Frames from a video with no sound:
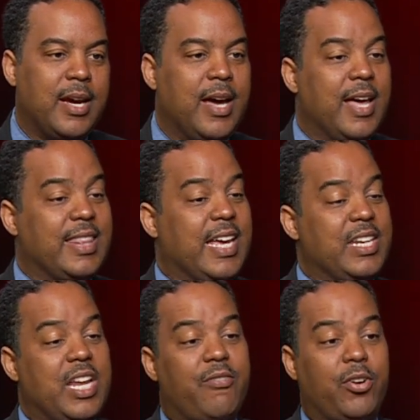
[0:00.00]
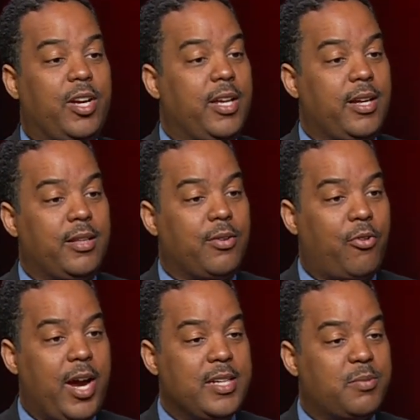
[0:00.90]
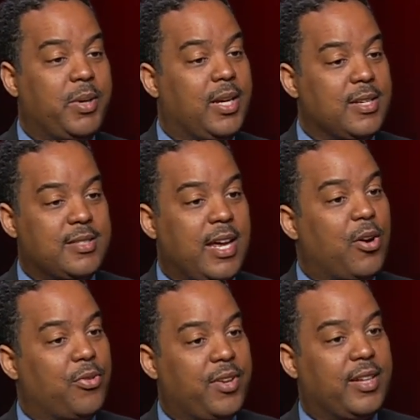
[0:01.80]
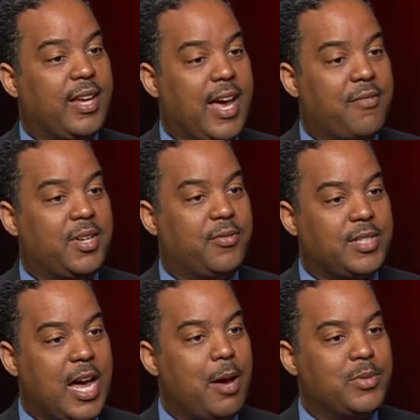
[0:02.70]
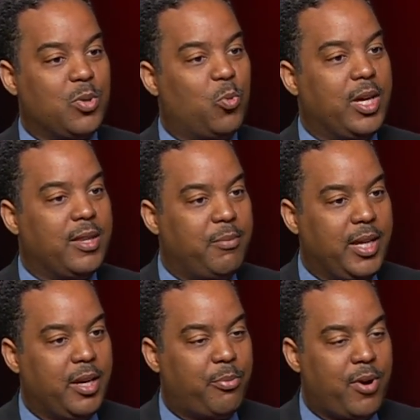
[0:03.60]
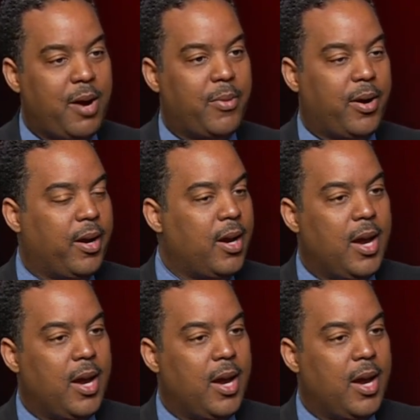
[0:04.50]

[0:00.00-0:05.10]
yes. that never get in the race because they don't think they have enough time to win the media primary.